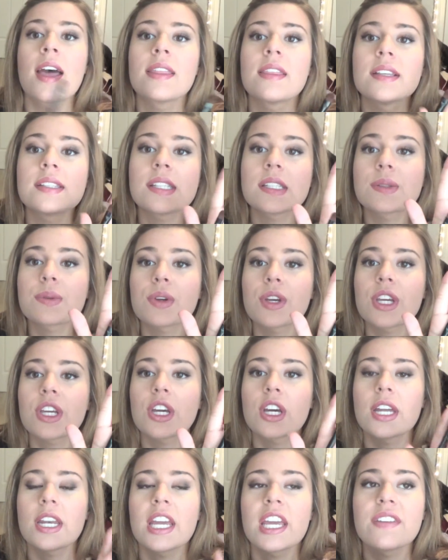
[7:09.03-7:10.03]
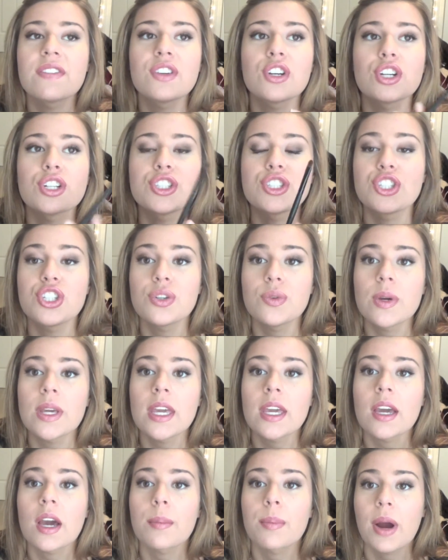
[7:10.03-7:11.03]
This is really good if you're
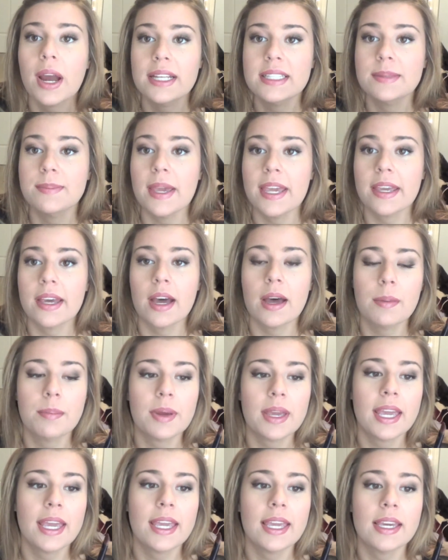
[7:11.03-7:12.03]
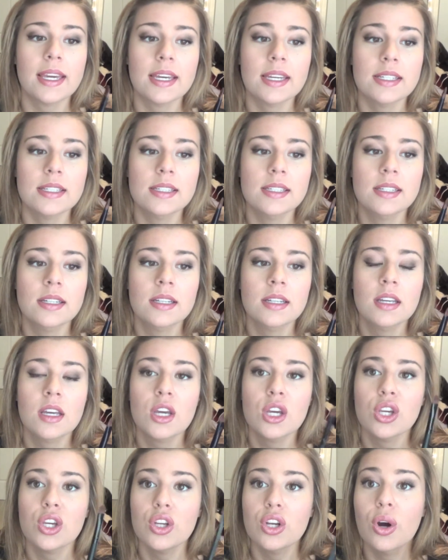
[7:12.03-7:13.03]
doing a bride's makeup and
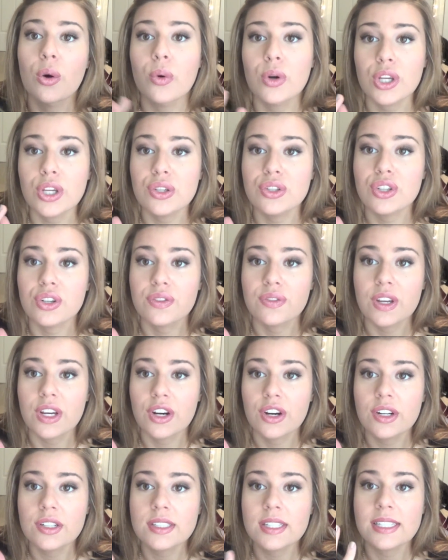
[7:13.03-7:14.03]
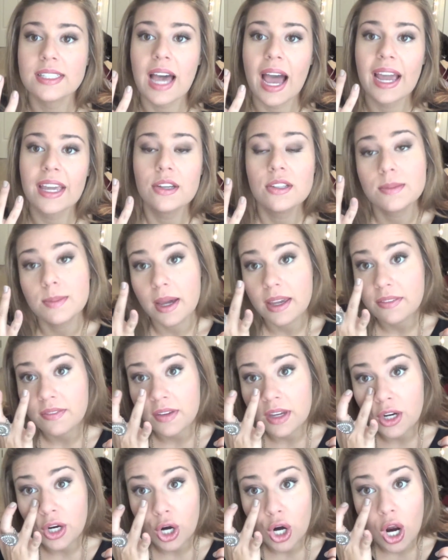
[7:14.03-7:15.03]
you don't want to use your fingers, because I use my
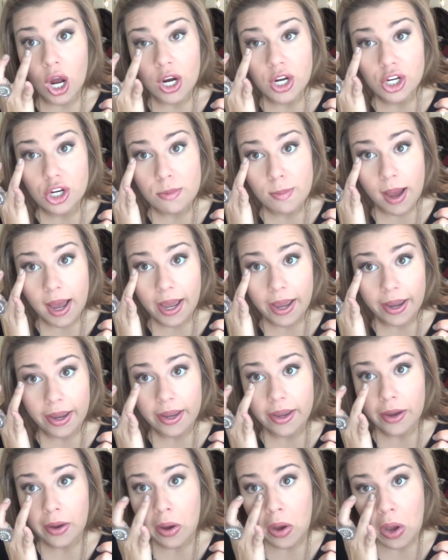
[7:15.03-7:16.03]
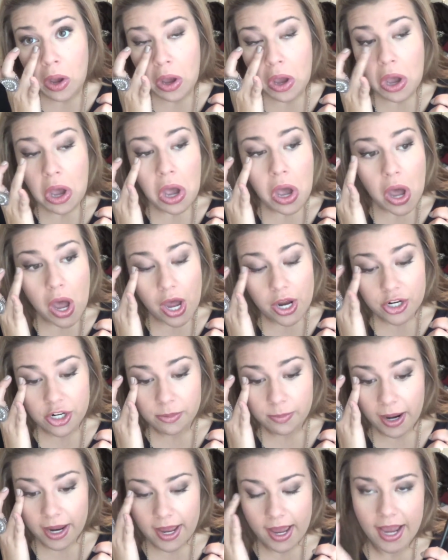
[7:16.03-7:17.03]
finger under my
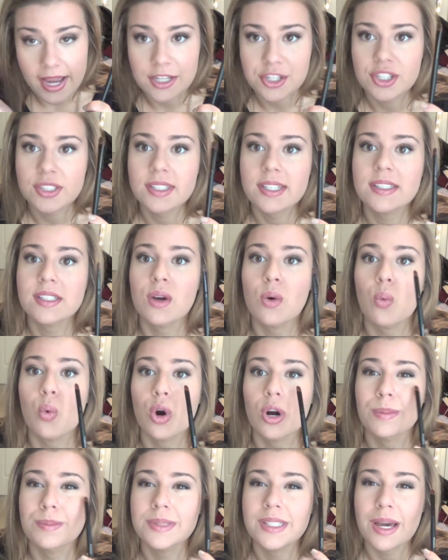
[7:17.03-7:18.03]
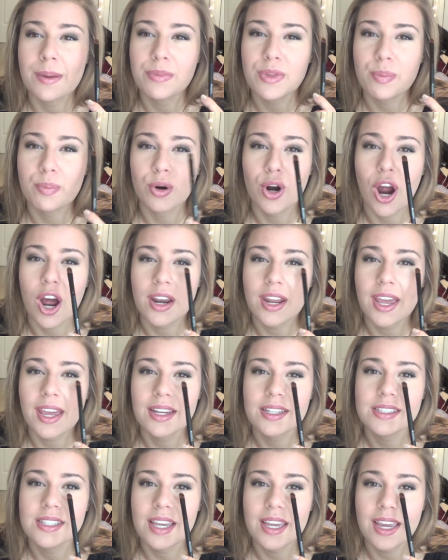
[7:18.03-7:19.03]
eye just because it warms up the
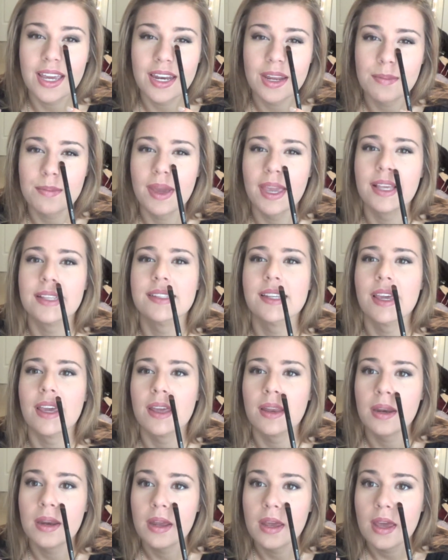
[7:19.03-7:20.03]
product and it makes it